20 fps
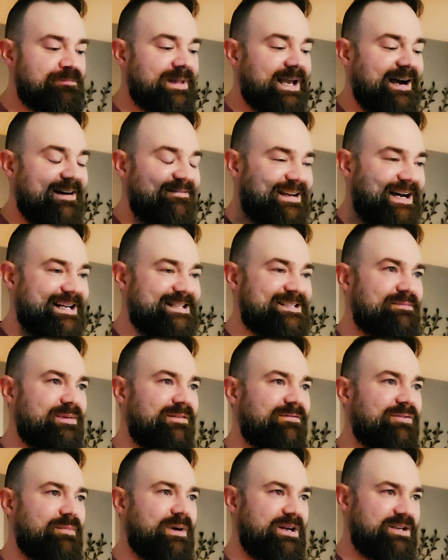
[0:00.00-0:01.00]
I've got some
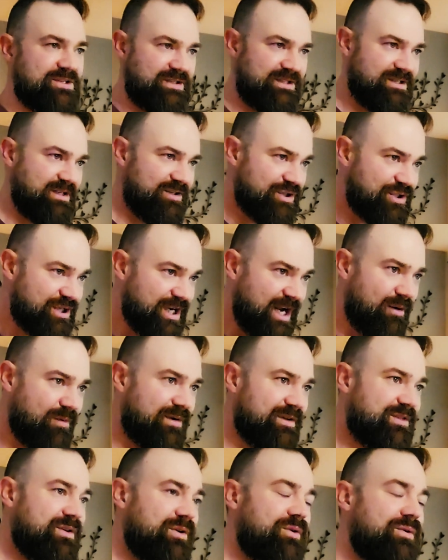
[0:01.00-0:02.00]
information to share
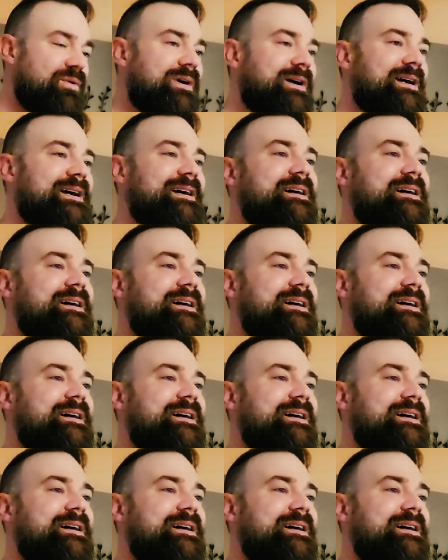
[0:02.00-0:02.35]
with you